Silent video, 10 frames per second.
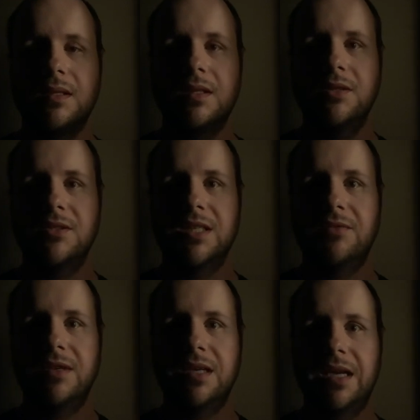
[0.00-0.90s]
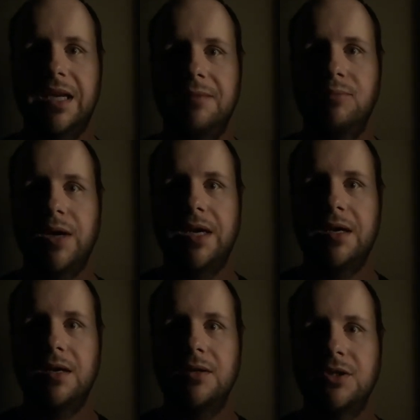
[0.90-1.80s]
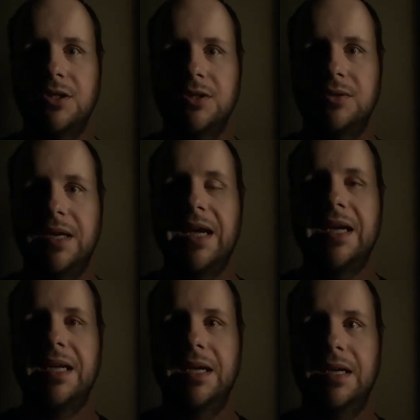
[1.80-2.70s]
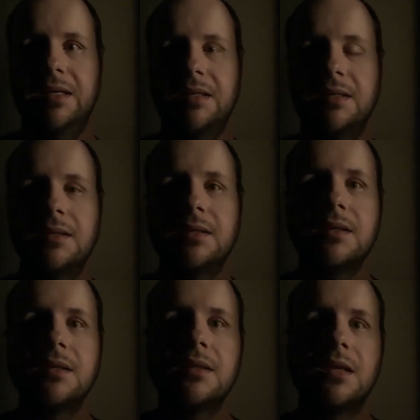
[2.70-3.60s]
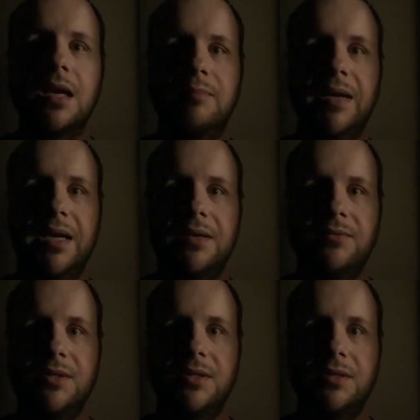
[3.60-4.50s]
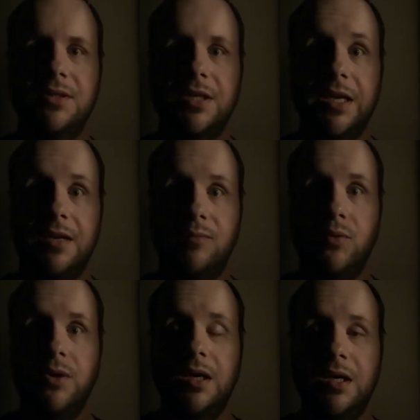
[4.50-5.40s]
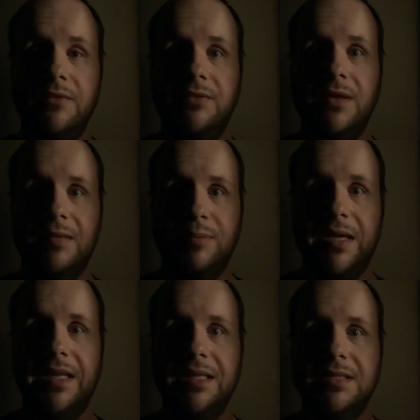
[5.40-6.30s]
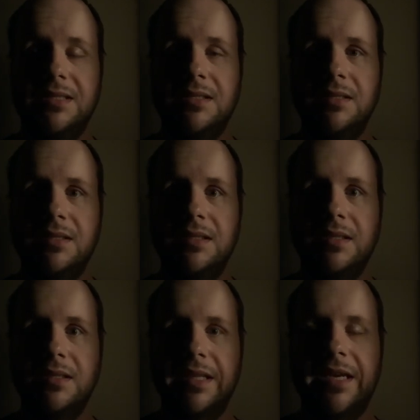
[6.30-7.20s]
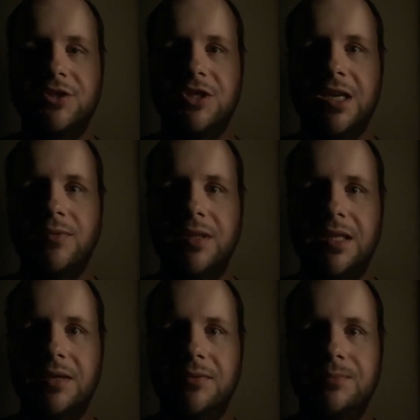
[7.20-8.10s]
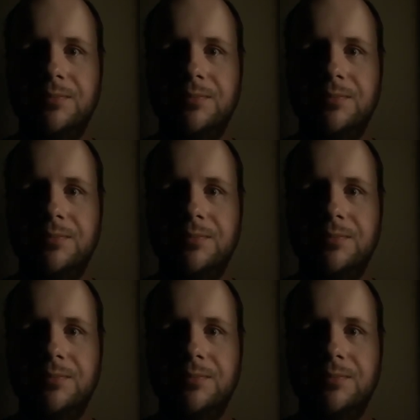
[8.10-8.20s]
There's even a prayer to Gaia about to help ward off Epiales that I'll share with you.